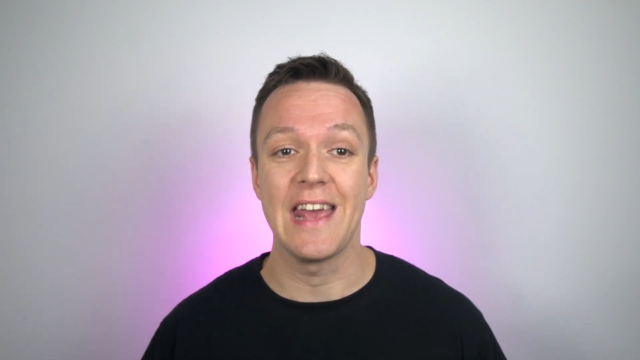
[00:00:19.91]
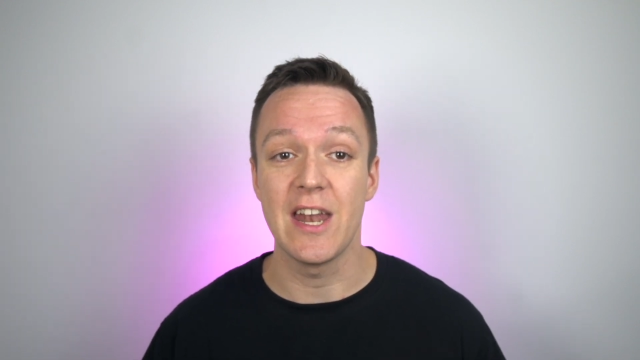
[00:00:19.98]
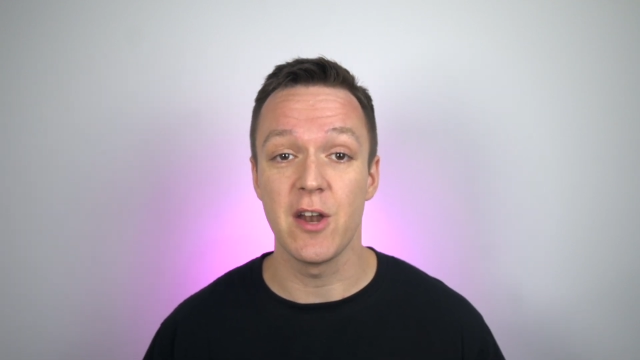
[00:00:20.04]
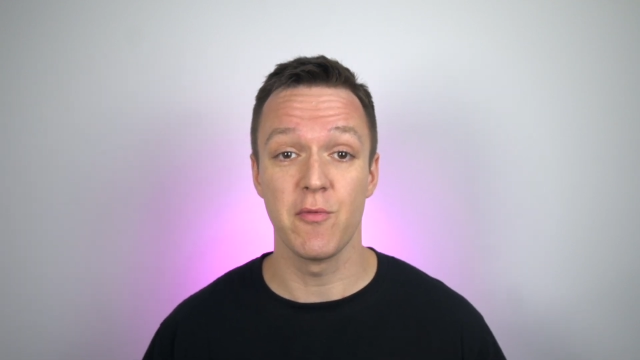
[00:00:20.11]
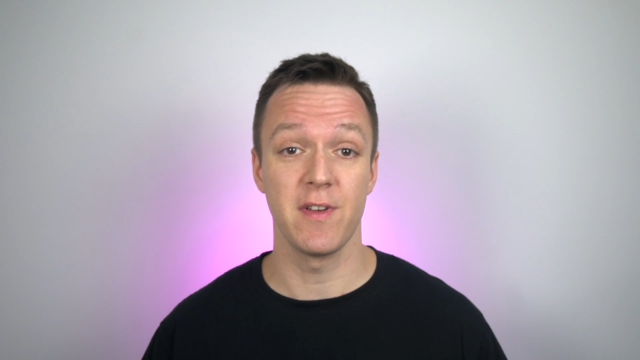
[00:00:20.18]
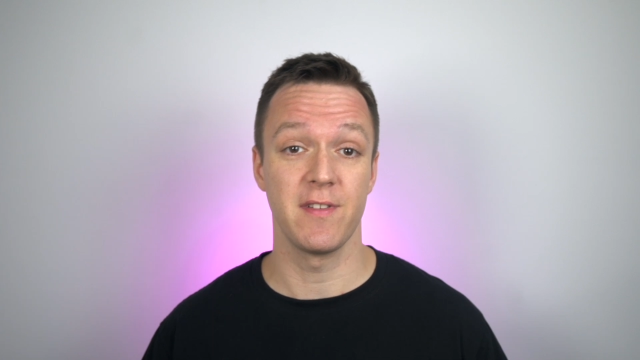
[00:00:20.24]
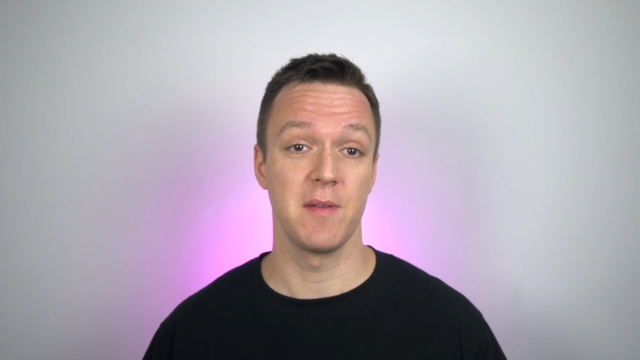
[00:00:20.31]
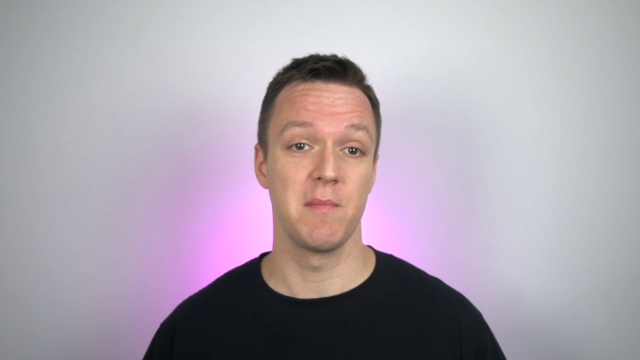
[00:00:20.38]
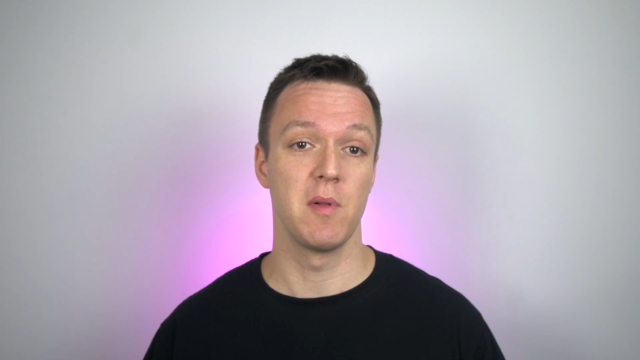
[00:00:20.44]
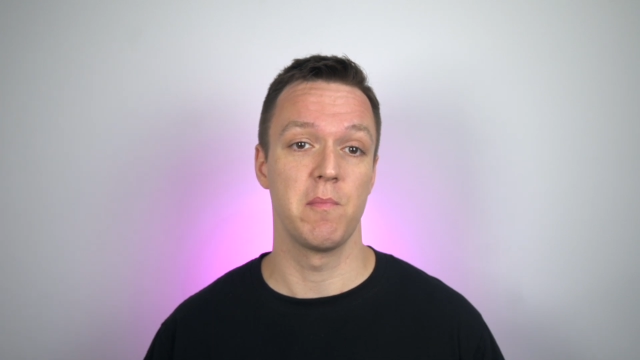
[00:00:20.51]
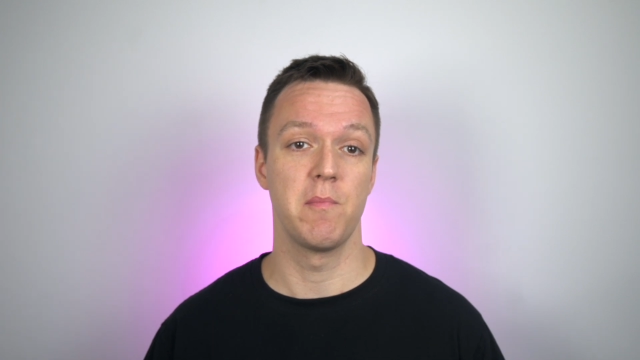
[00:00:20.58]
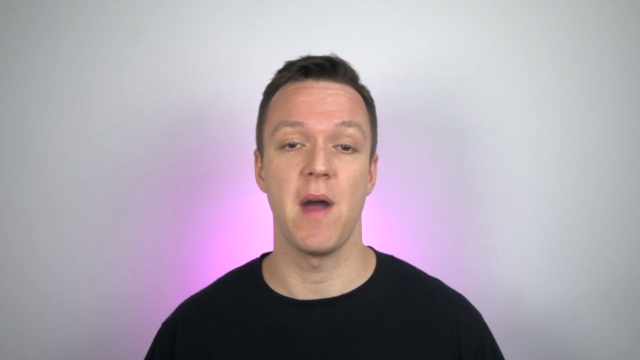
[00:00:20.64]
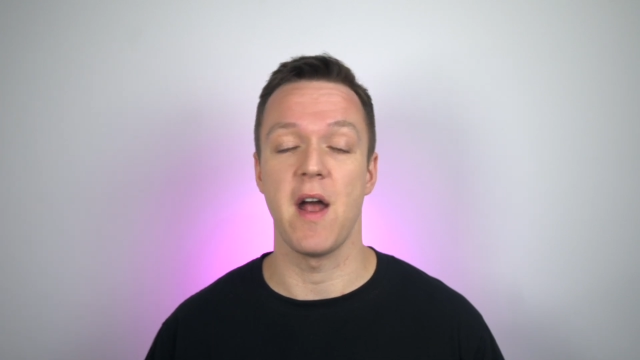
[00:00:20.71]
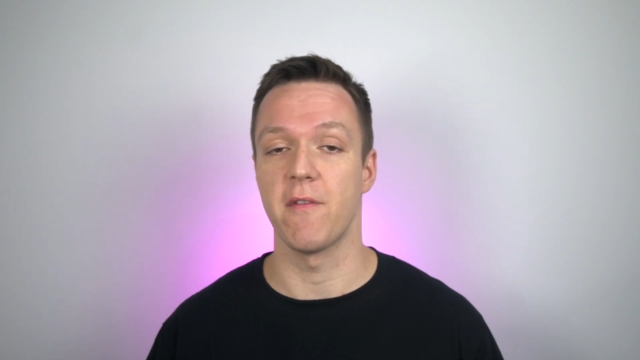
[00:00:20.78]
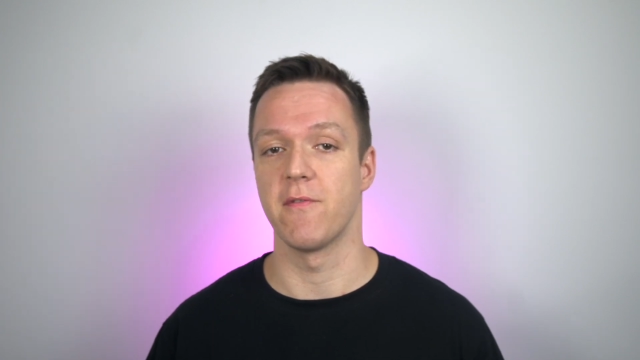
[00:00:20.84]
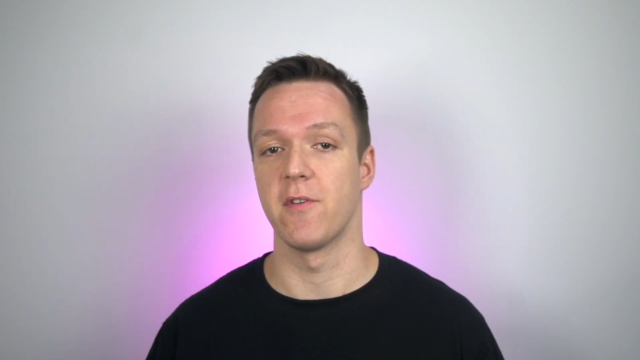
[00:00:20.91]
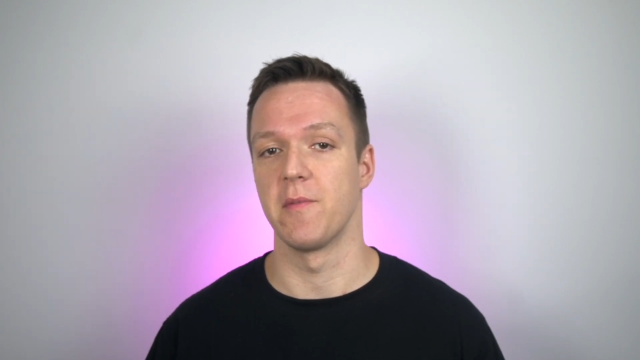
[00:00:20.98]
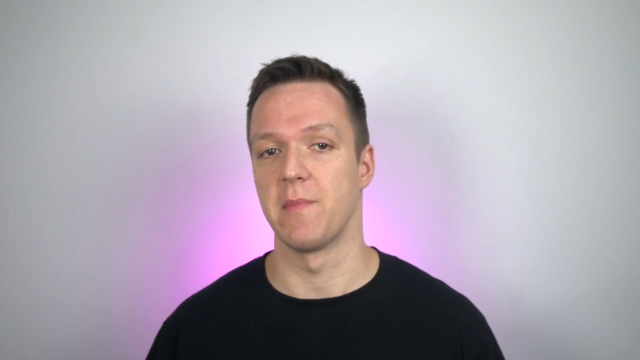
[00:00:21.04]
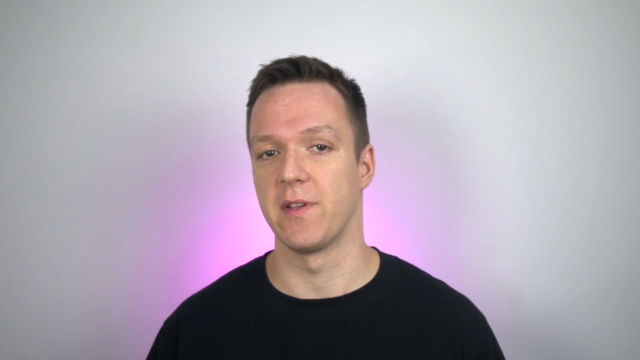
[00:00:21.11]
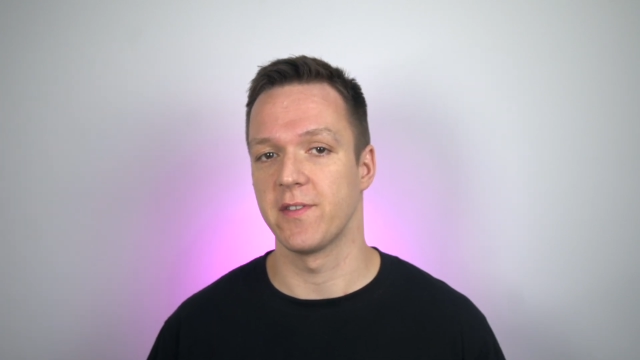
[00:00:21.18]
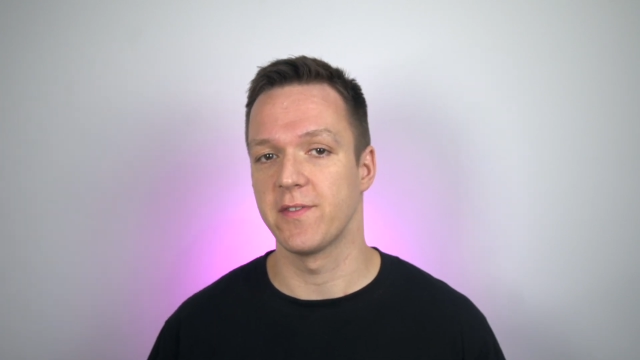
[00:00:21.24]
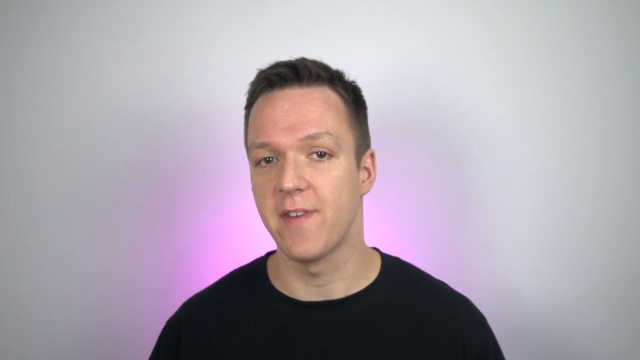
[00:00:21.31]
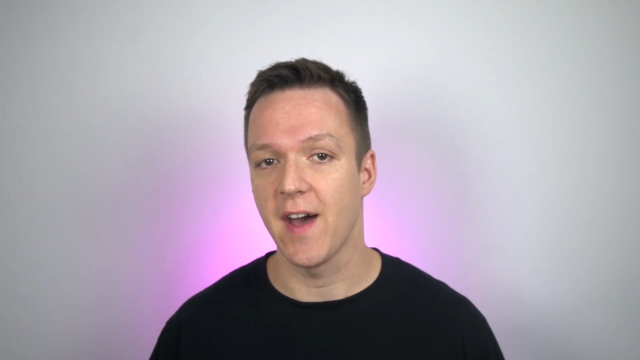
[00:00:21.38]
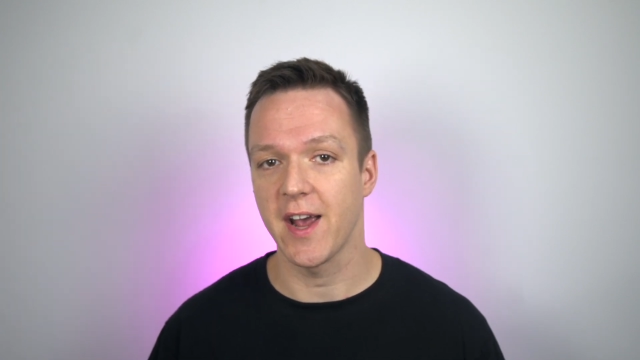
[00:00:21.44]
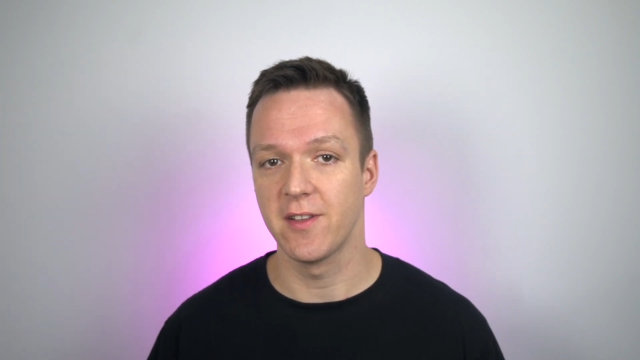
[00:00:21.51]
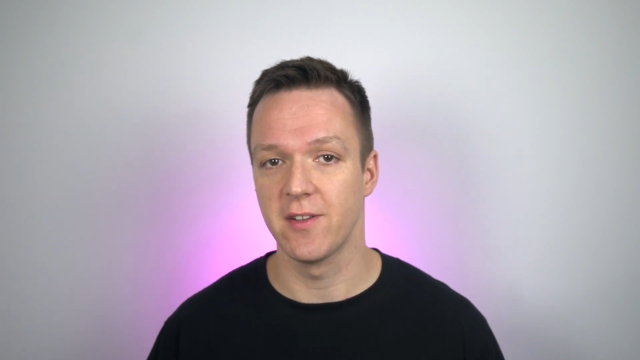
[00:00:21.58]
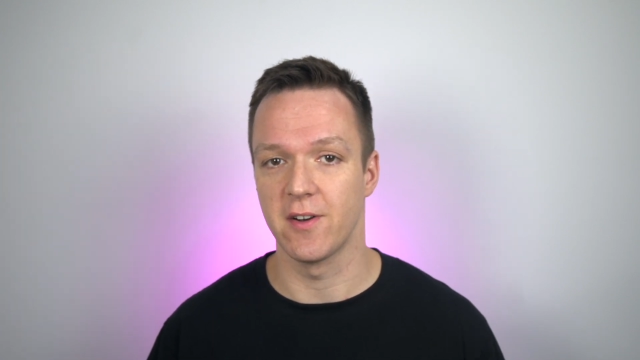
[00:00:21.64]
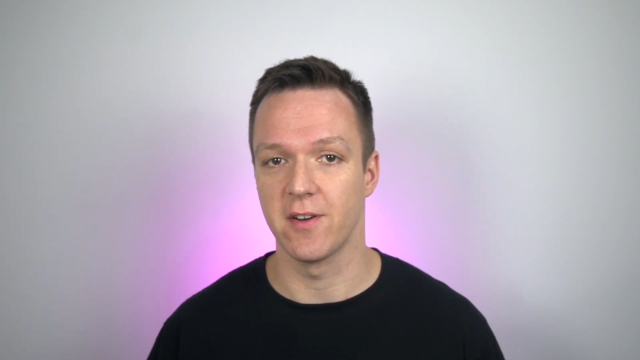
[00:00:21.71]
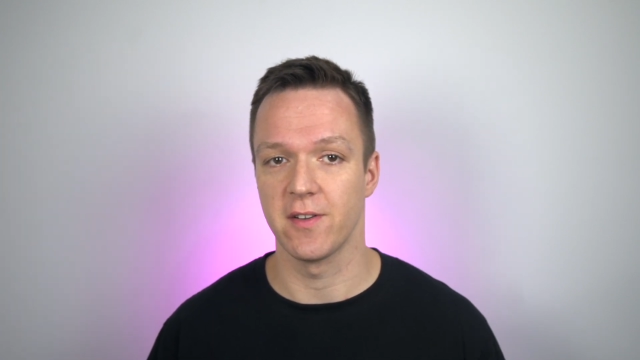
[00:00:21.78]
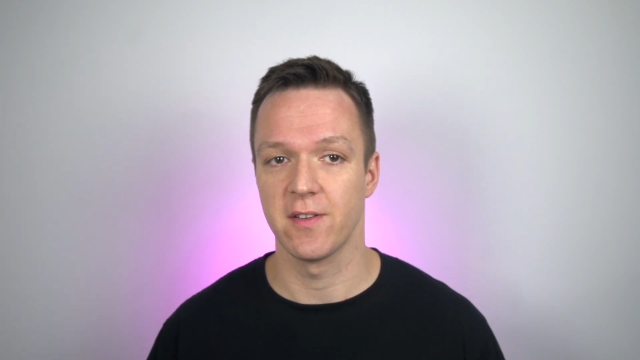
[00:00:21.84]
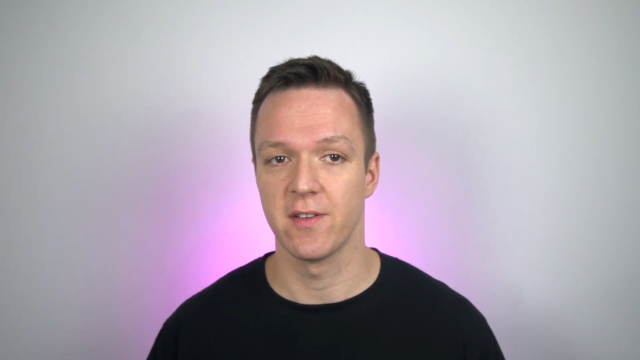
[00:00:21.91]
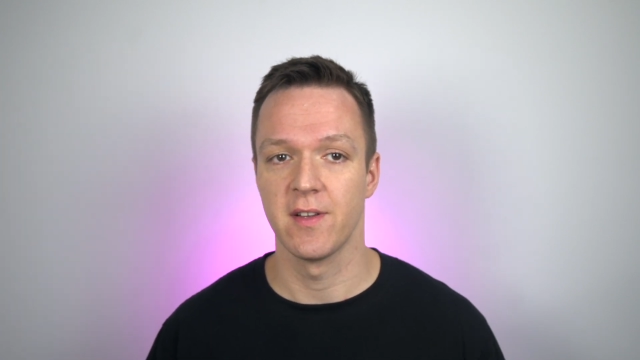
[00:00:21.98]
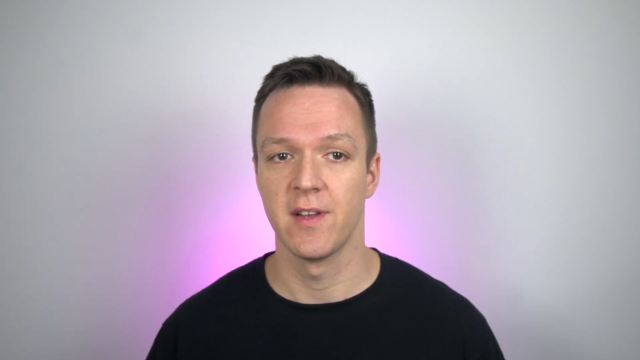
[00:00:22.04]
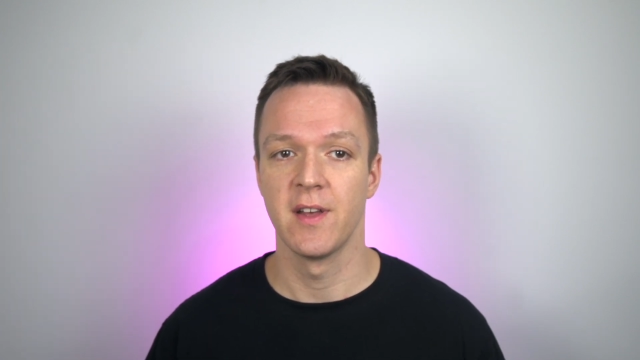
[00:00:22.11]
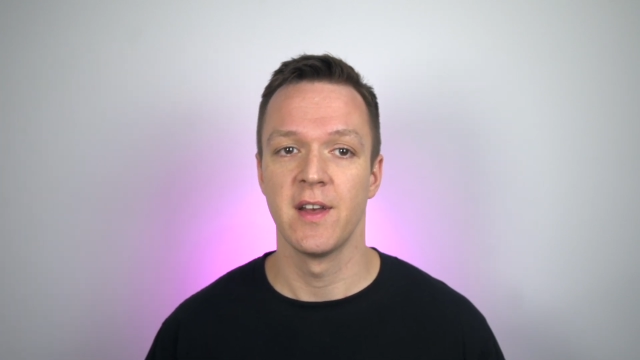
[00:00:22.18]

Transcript: invisible performance factors.